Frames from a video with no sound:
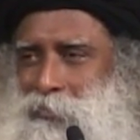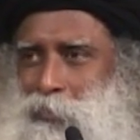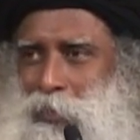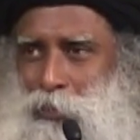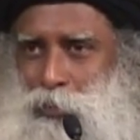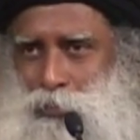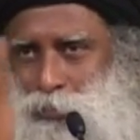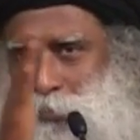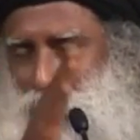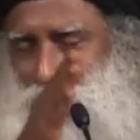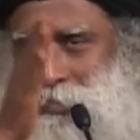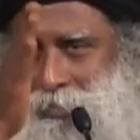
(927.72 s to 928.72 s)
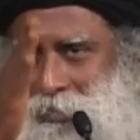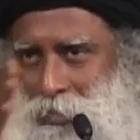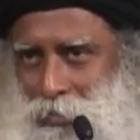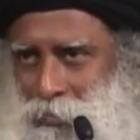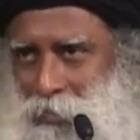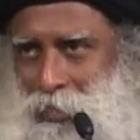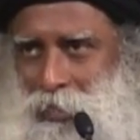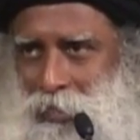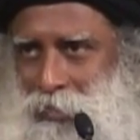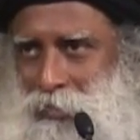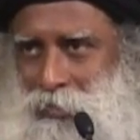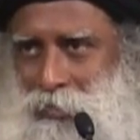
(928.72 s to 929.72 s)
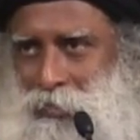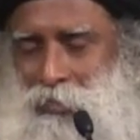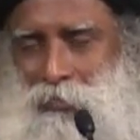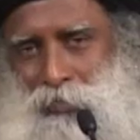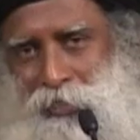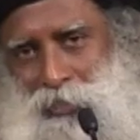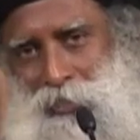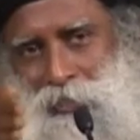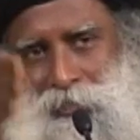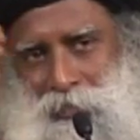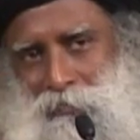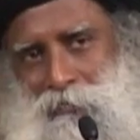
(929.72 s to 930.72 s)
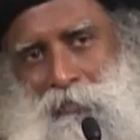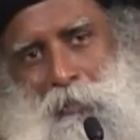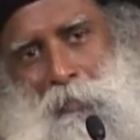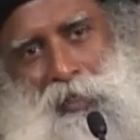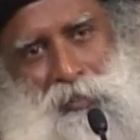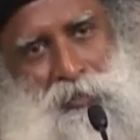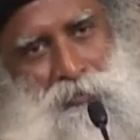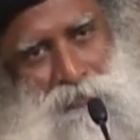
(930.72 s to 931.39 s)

when you are stuck to the rigid formats